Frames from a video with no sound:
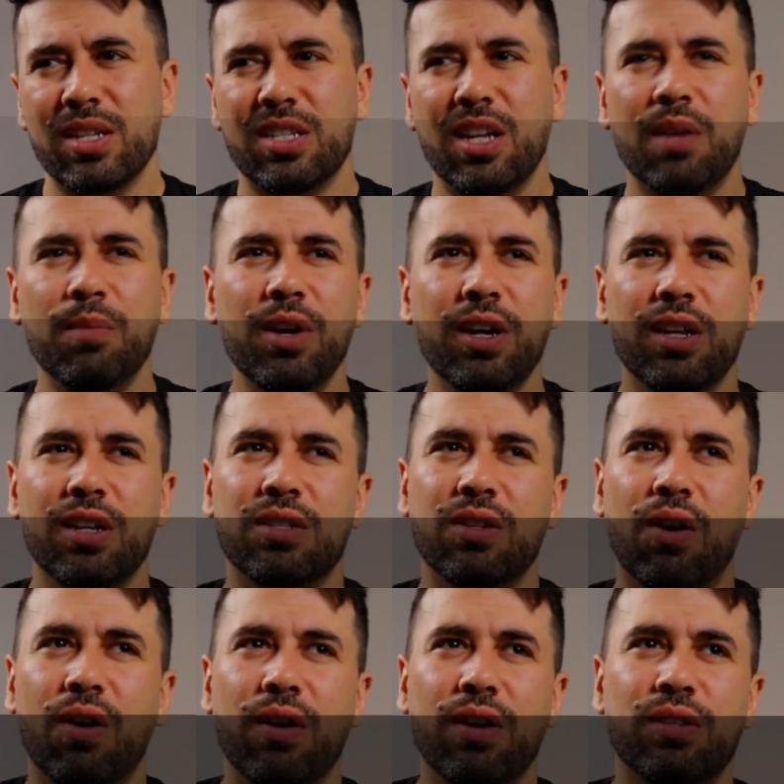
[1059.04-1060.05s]
Stock market
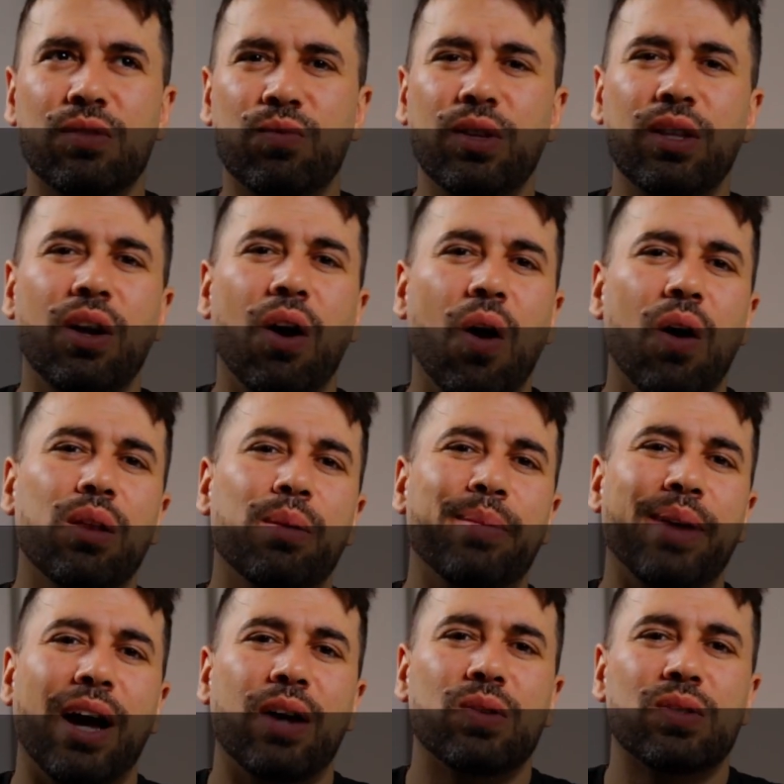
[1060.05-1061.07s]
is really all
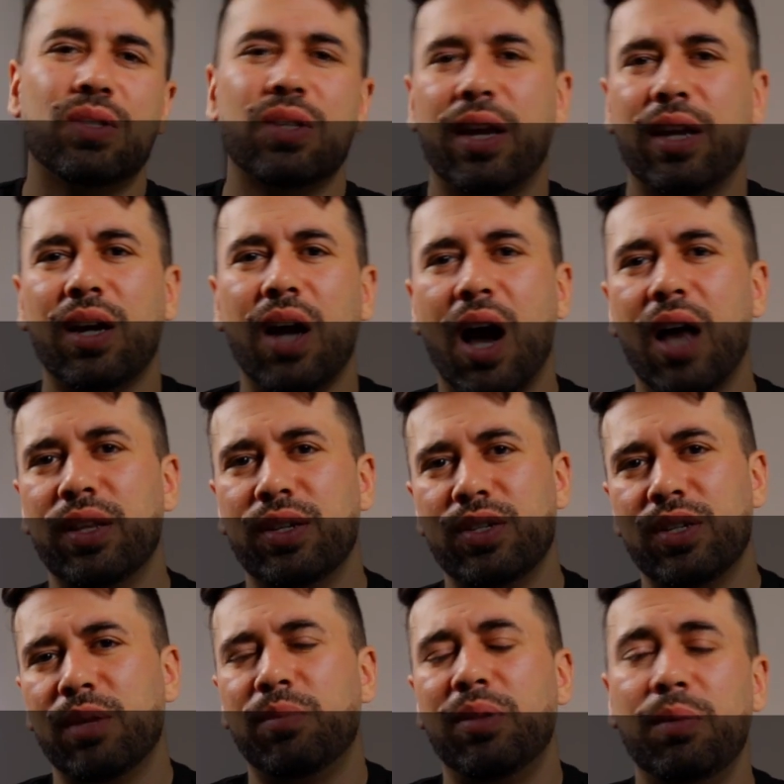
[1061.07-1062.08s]
about
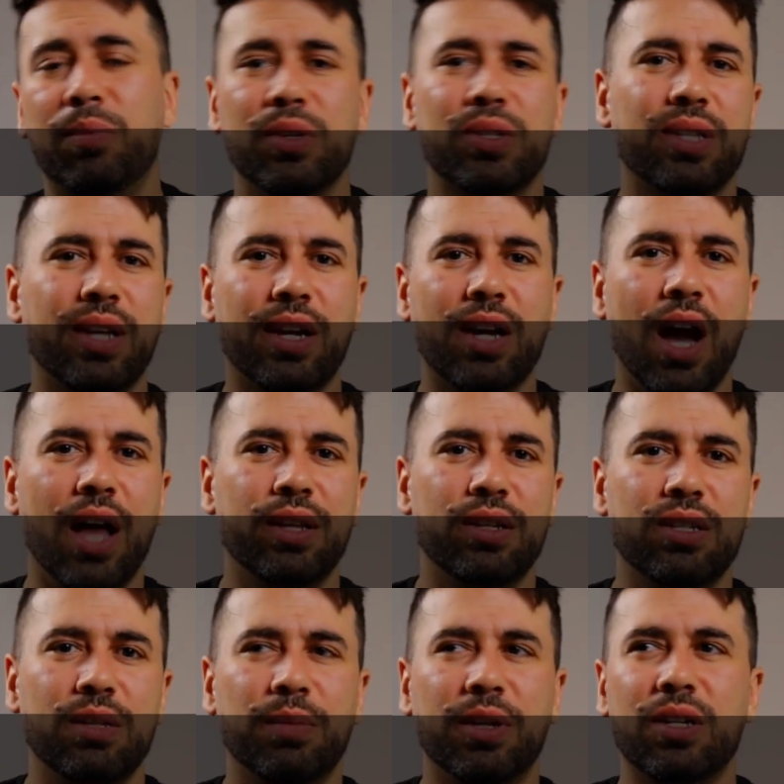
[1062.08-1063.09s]
psychology and people's
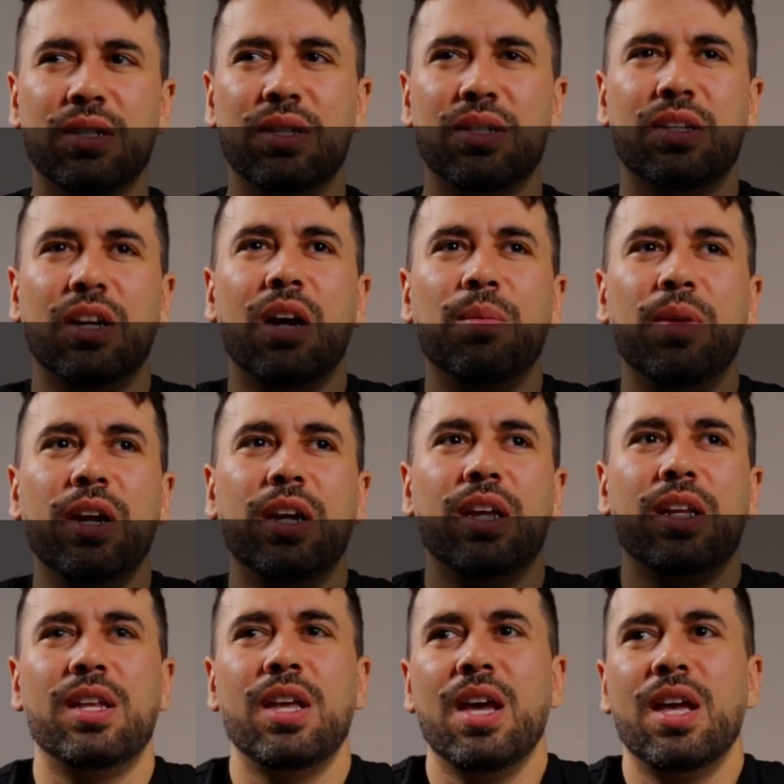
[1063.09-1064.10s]
psychology, because the stock
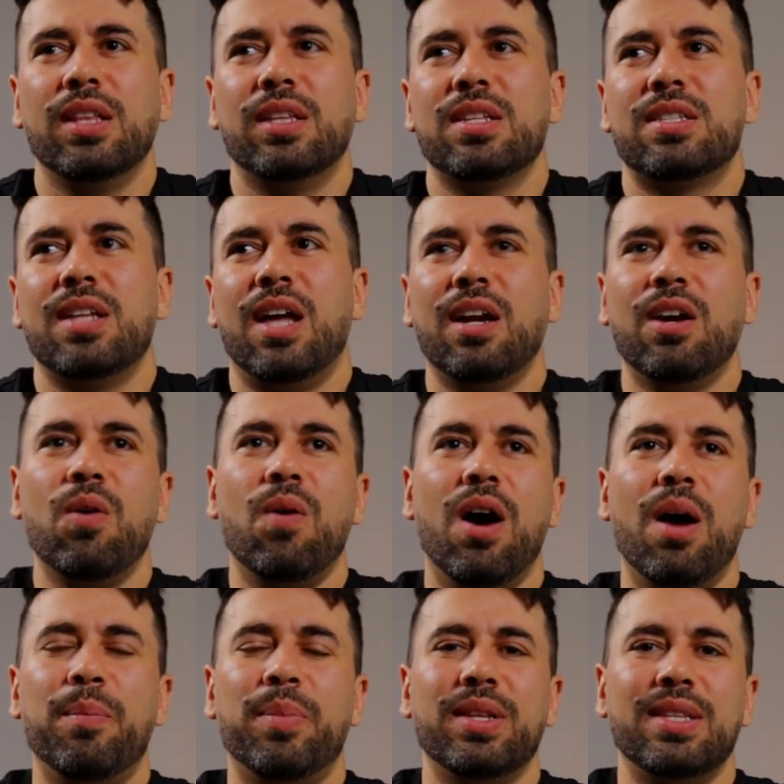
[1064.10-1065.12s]
market does not go
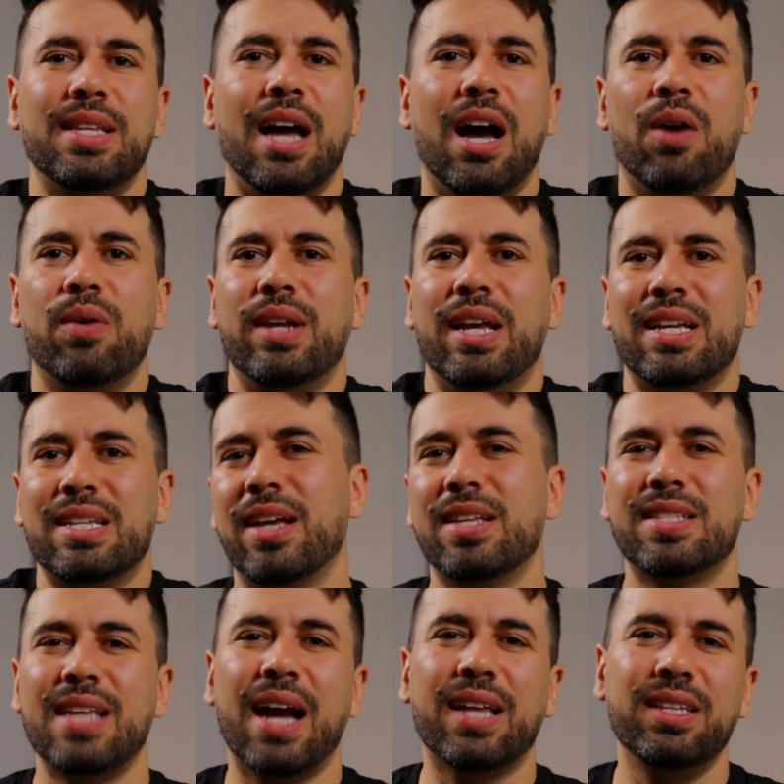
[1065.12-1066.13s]
up and down
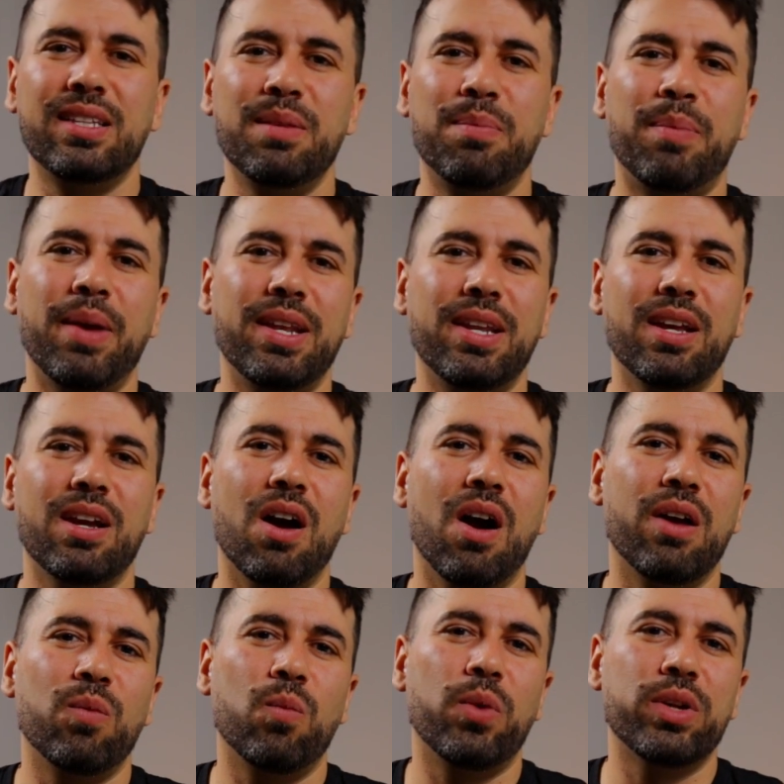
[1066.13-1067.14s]
exactly depending
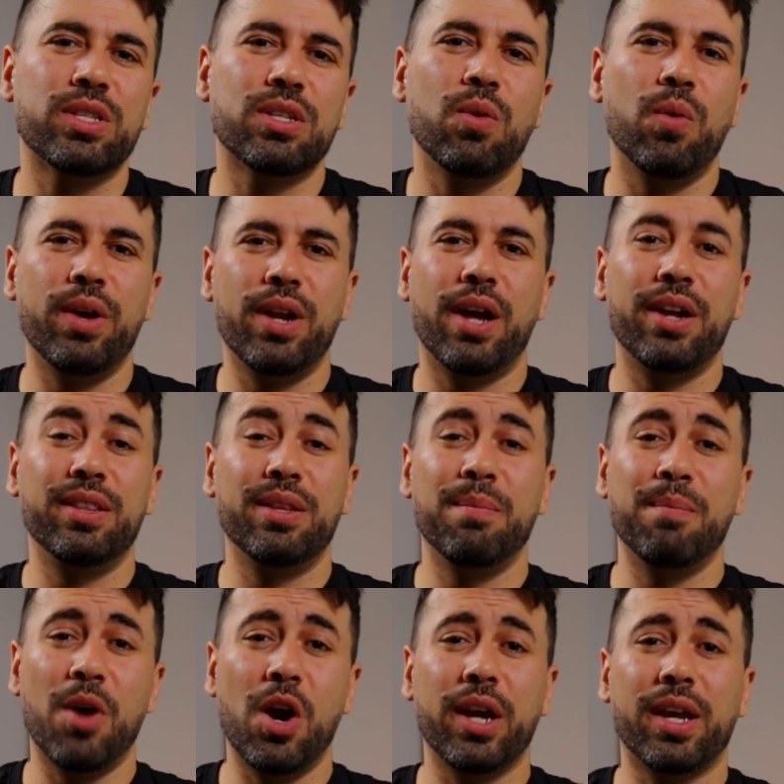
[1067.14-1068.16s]
on what's going on in
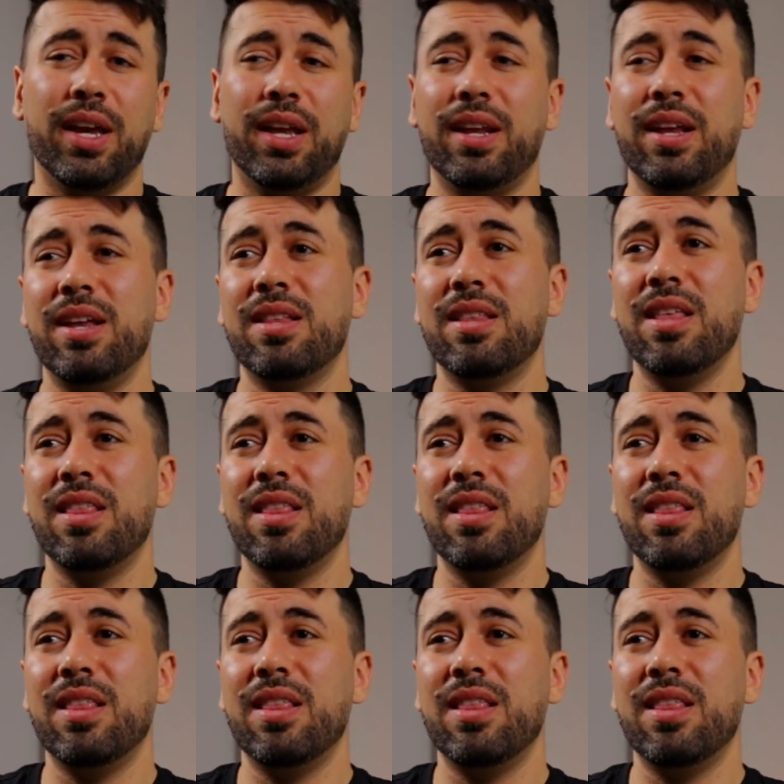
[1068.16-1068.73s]
the market.